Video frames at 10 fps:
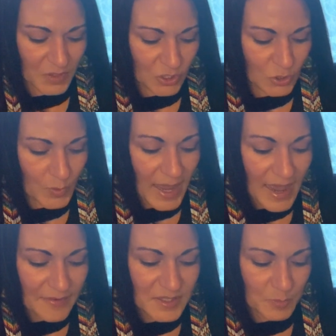You
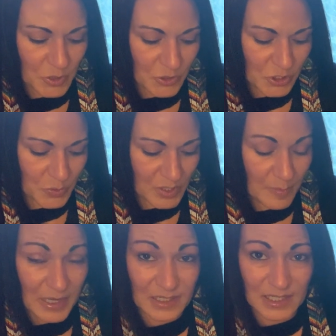have spiritual
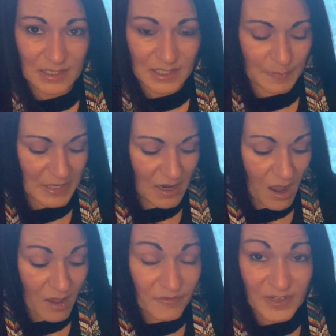abundance. Be
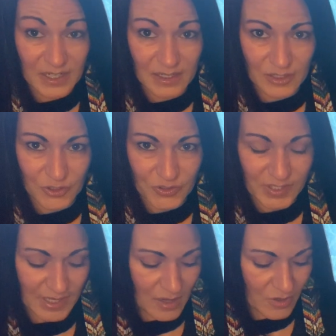confident in
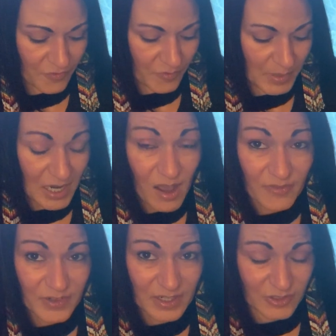yourself. Be
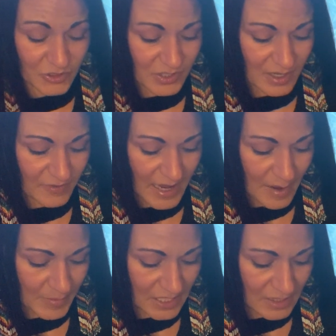confident in yourself,
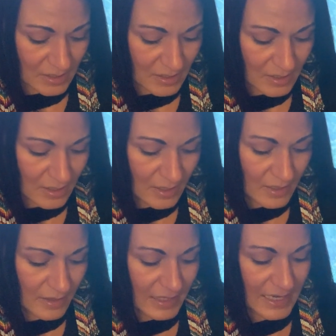Cappy.
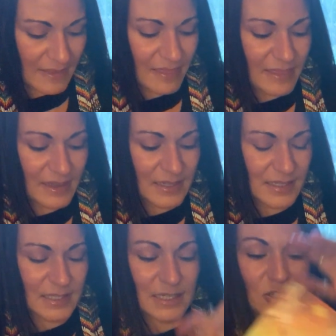Like,
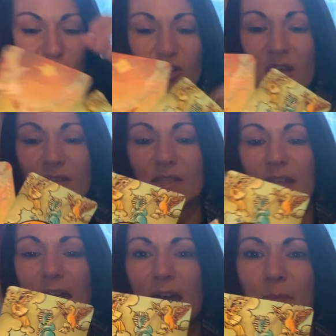this is just
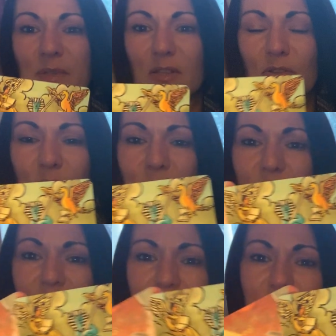
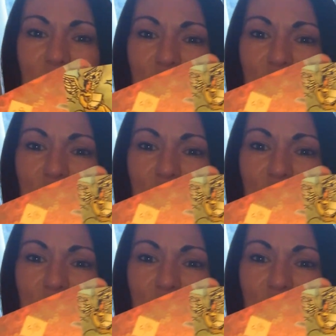absolutely